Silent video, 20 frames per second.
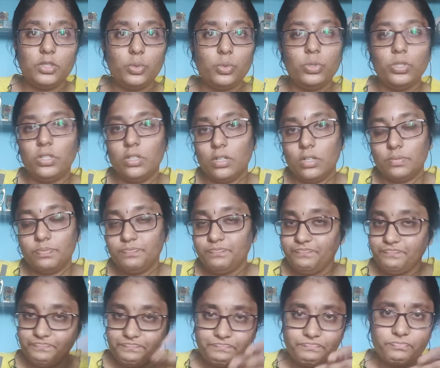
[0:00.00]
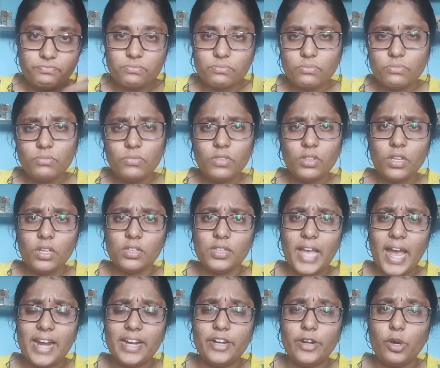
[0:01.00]
took
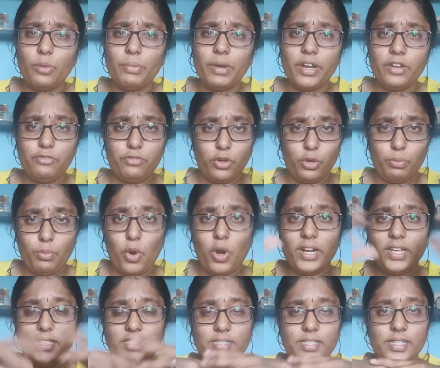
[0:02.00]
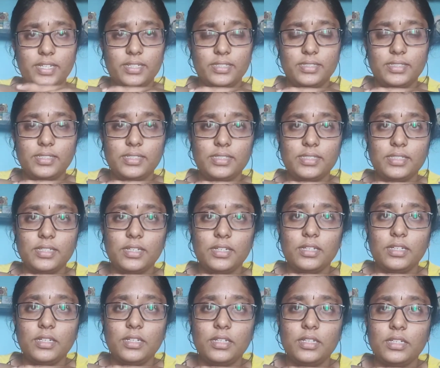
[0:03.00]
thalidomide for morning sickness.
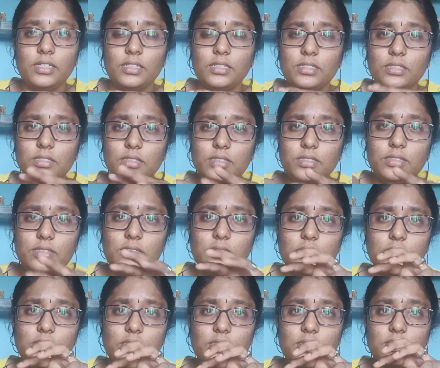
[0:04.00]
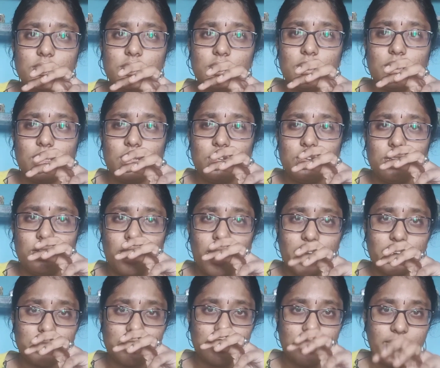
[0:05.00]
This
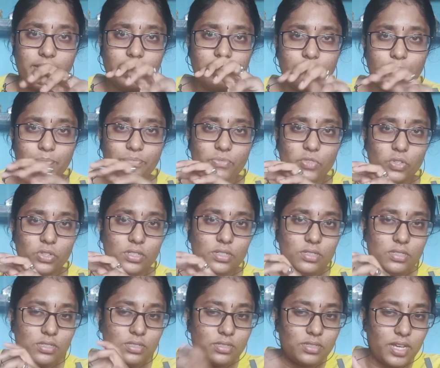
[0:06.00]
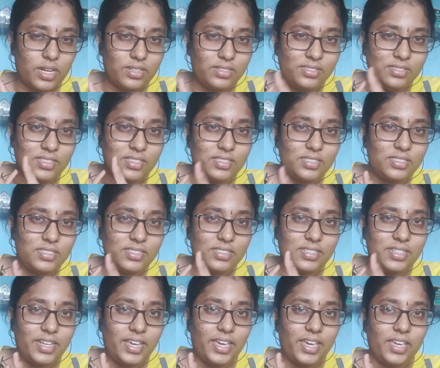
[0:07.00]
has led, at this
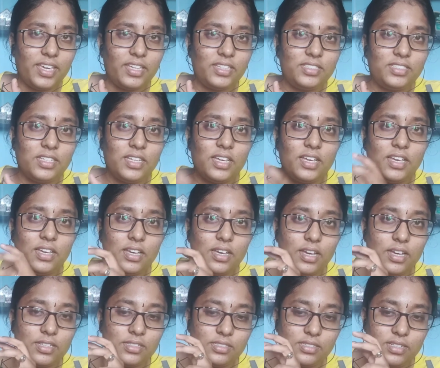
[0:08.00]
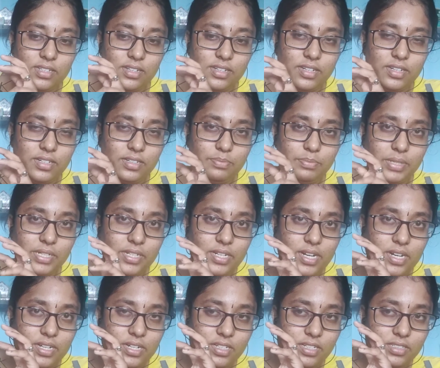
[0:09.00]
stage has led
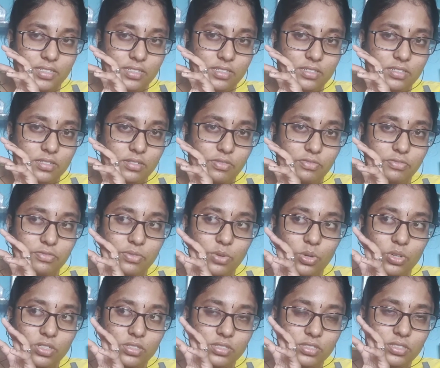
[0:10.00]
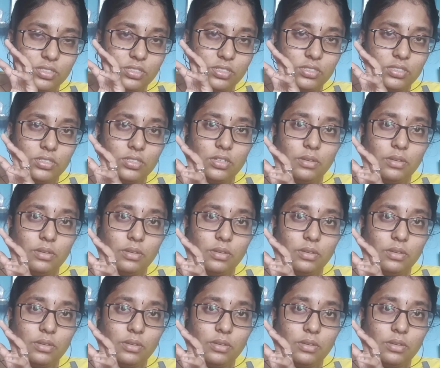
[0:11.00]
pediatrics focus